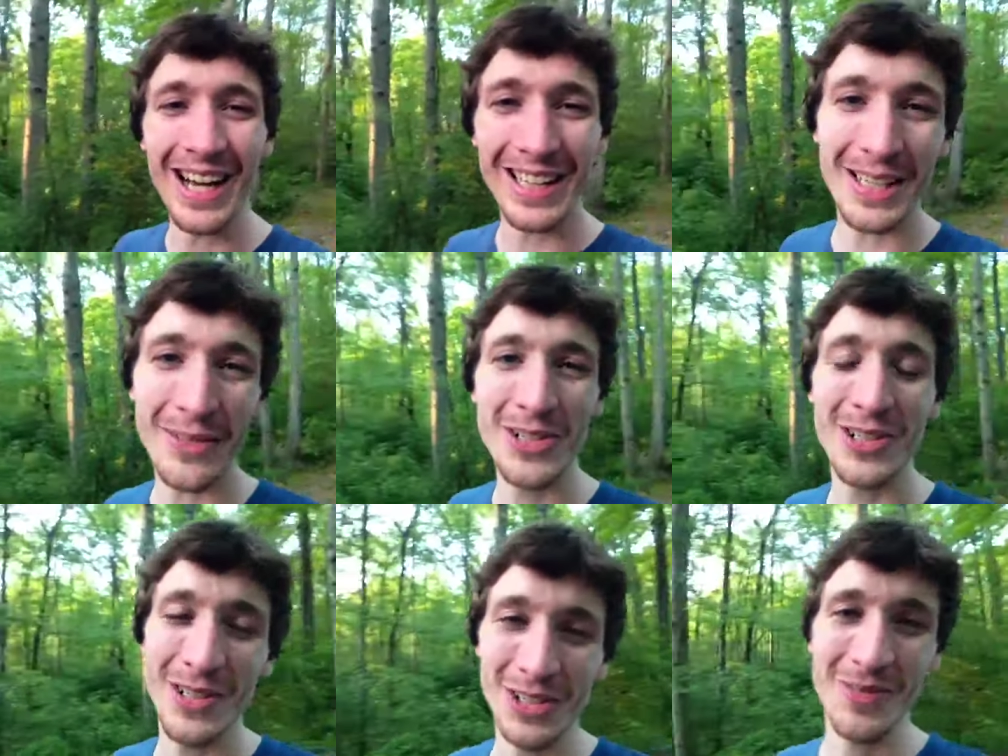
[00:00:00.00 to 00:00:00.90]
I'll let him
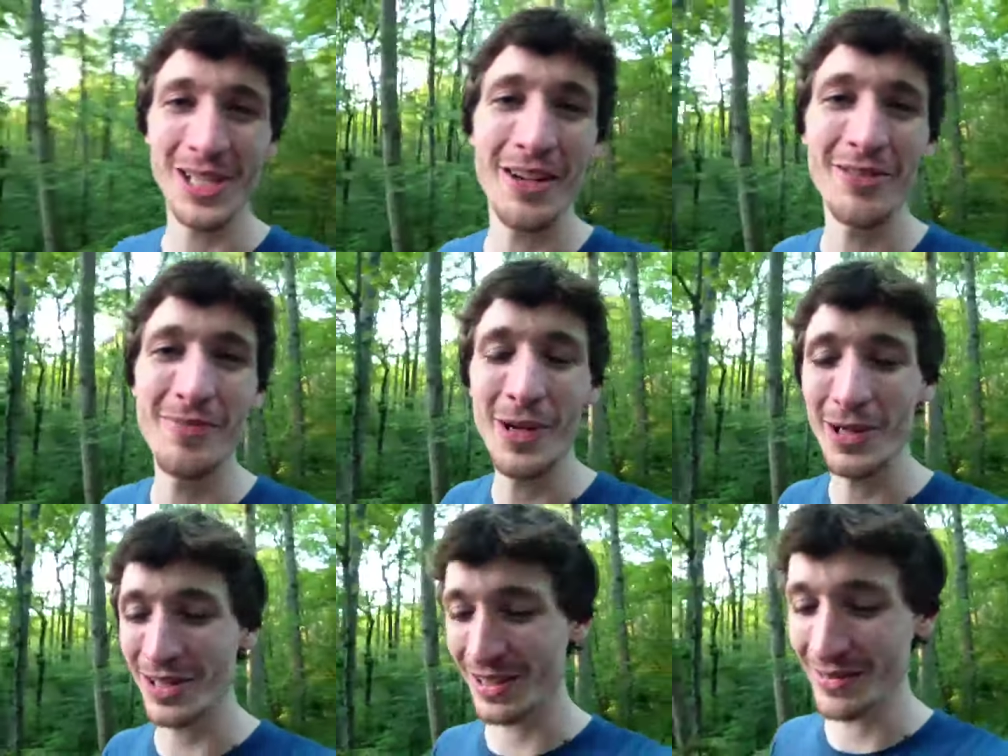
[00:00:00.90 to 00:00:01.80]
introduce himself in
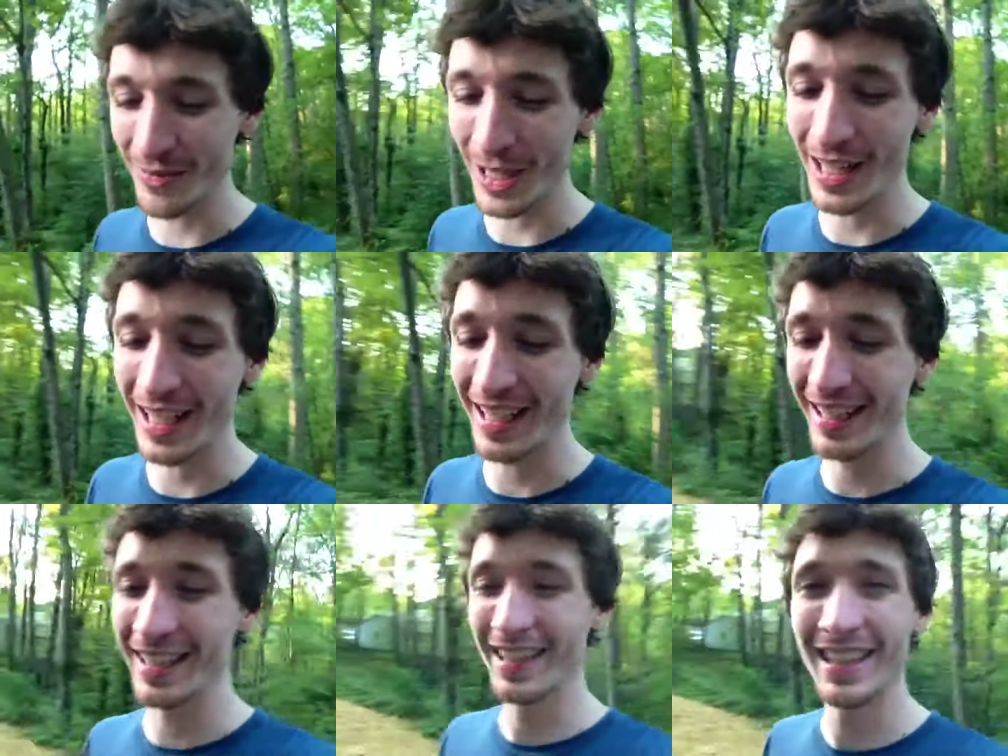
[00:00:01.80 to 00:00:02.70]
person. But
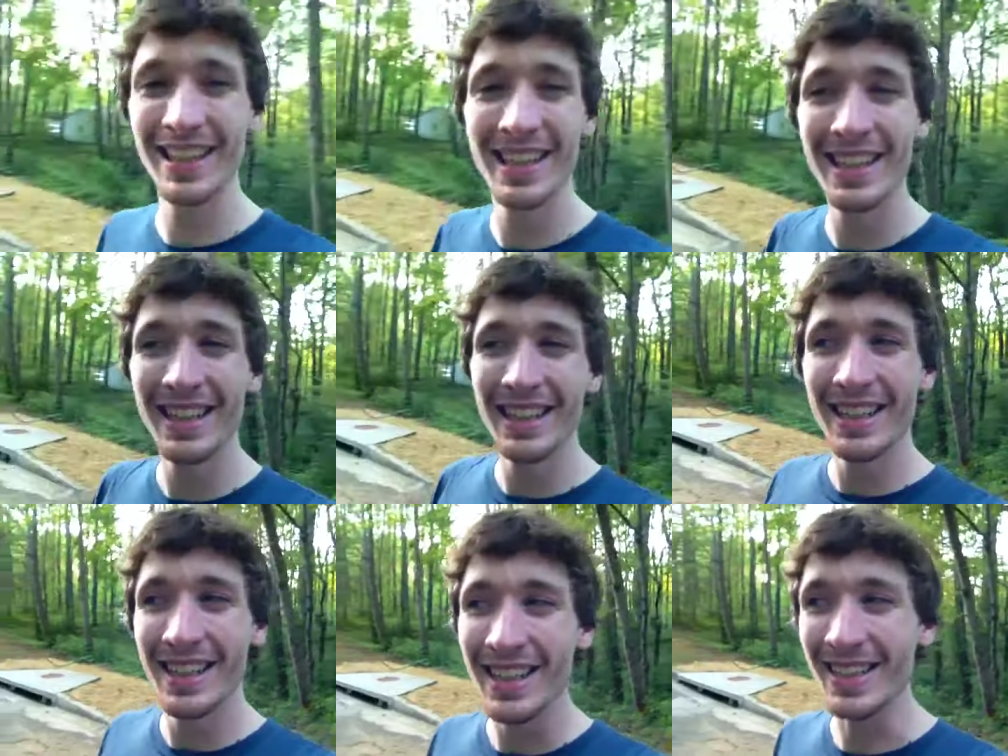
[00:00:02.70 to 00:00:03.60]
uh,
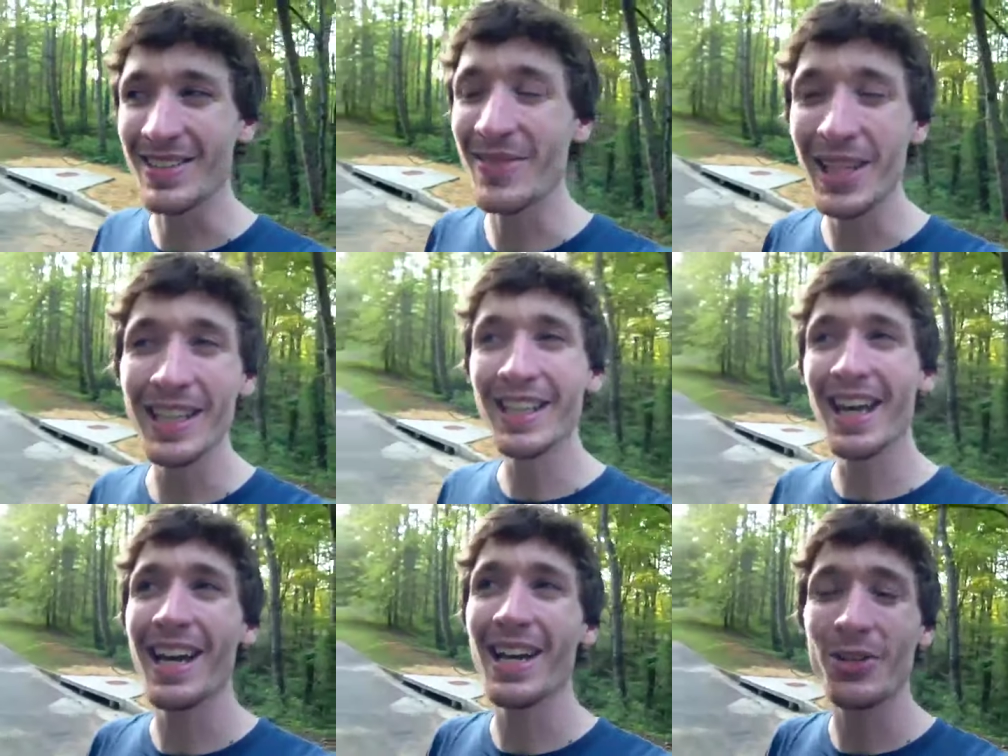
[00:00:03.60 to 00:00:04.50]
it's
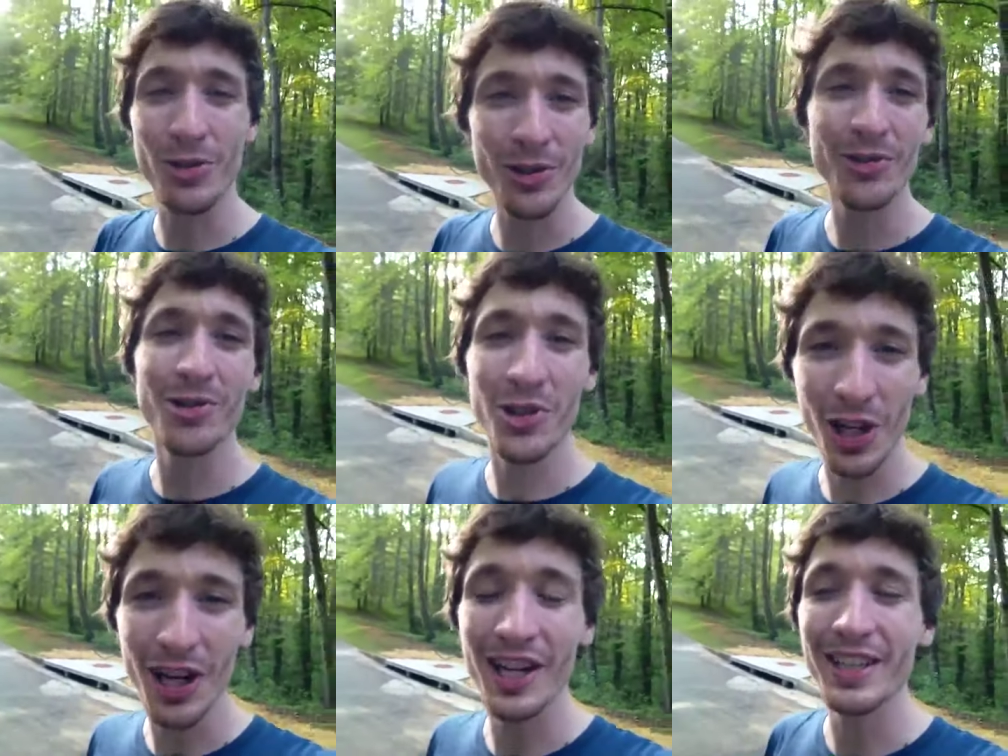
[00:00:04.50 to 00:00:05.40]
me, uh, Drew, and
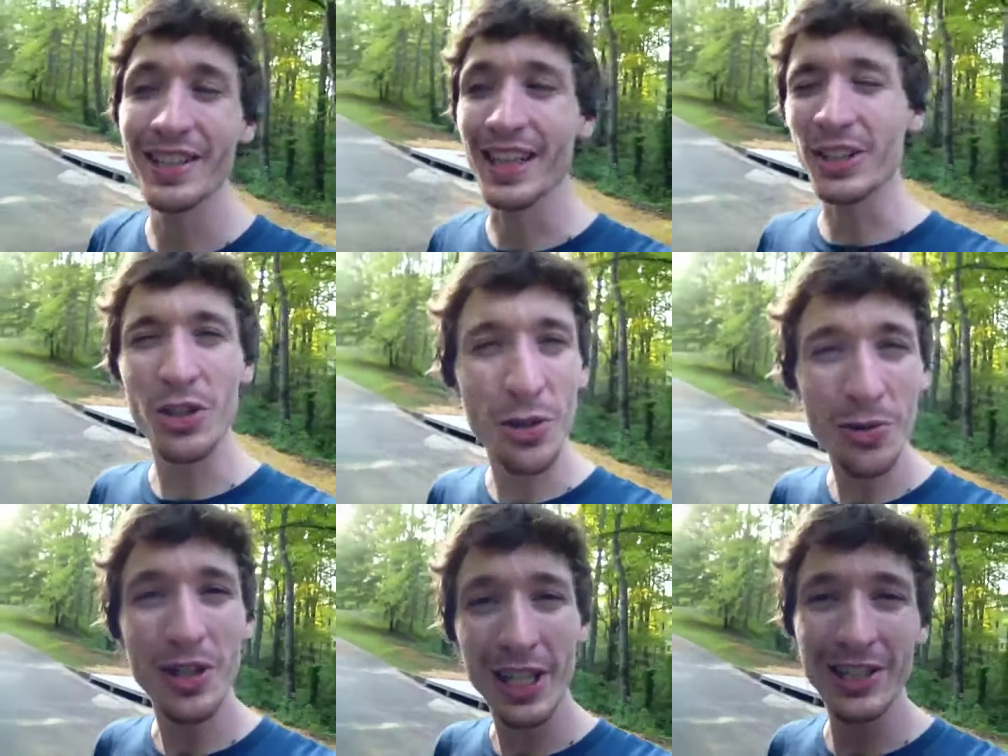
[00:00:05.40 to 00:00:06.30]
John. Like
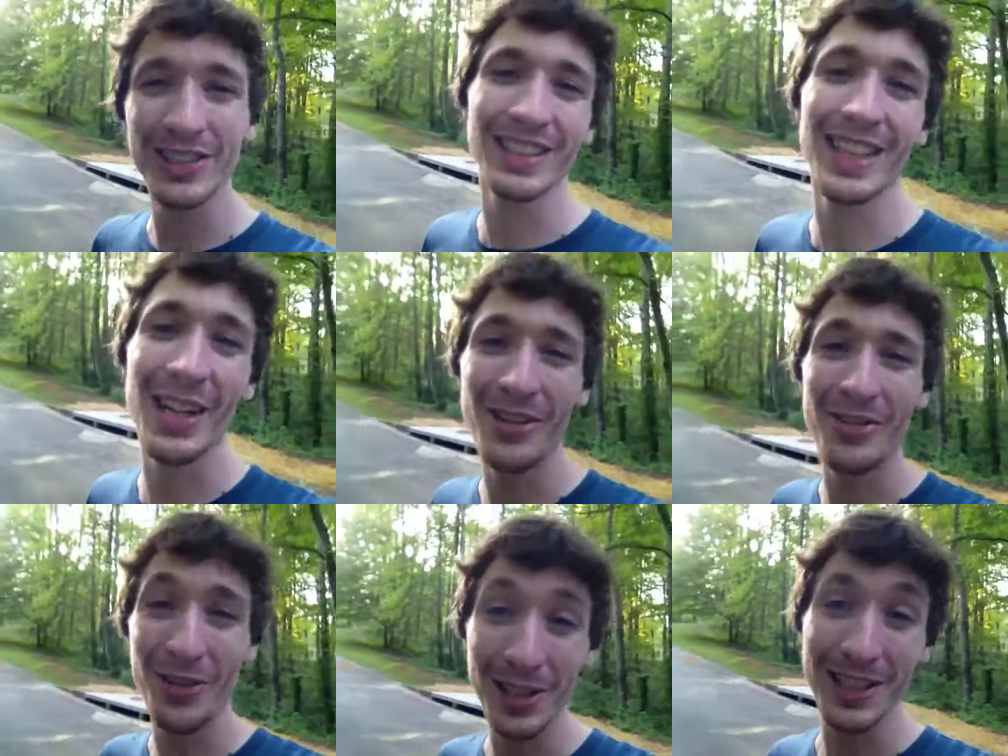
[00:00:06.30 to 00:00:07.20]
two years
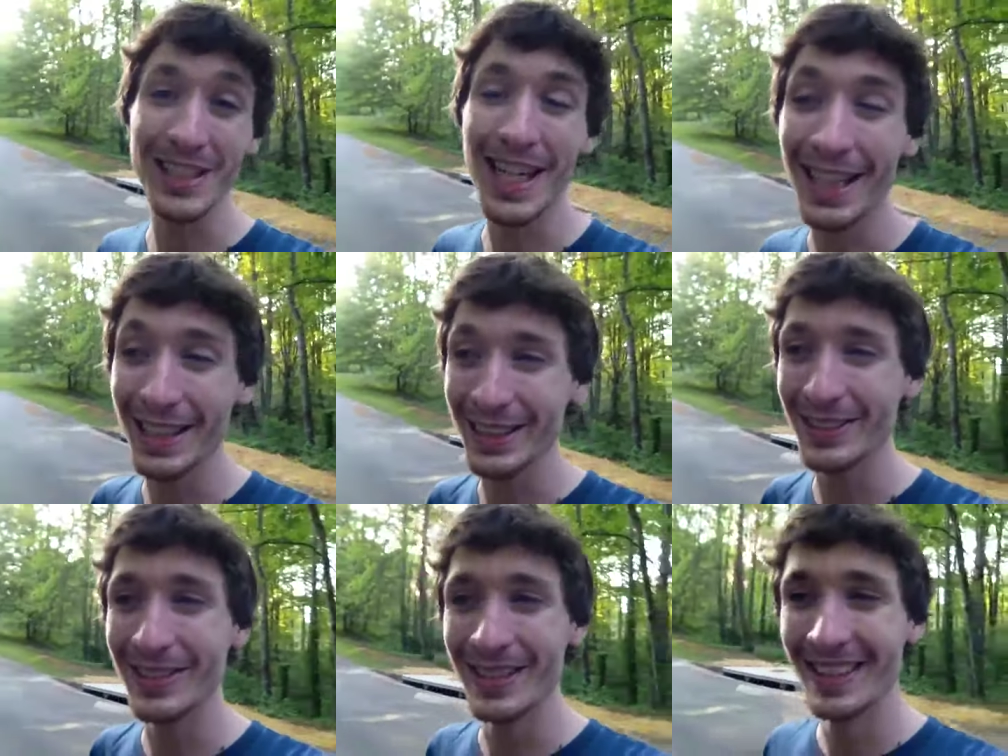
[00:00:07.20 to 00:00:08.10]
ago,
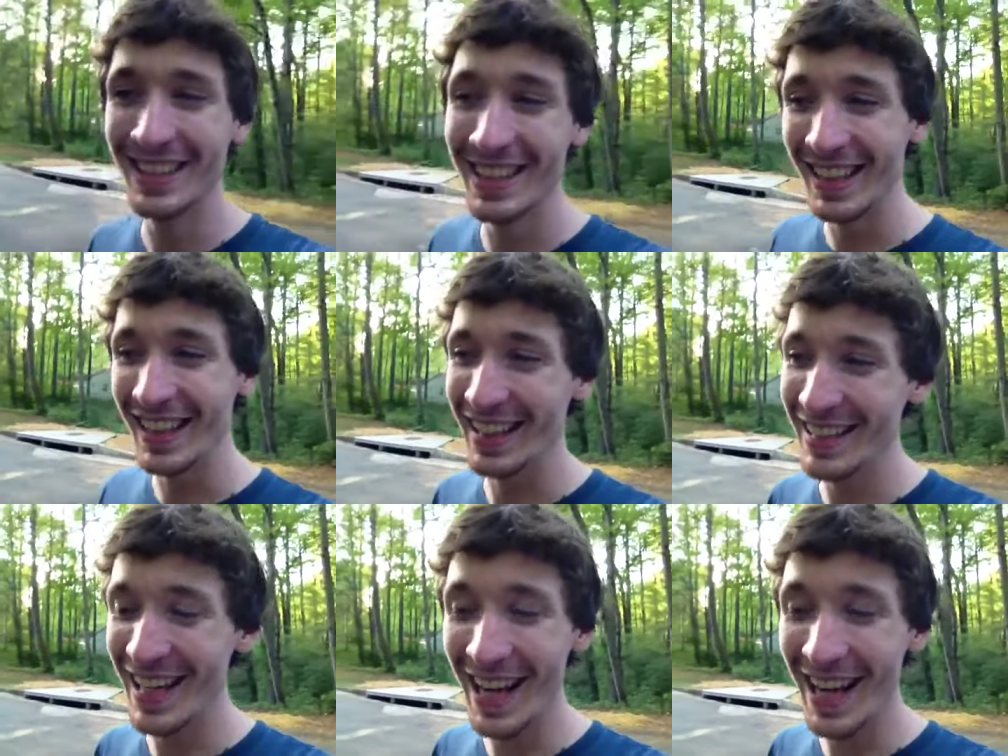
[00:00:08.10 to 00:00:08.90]
freestyling, and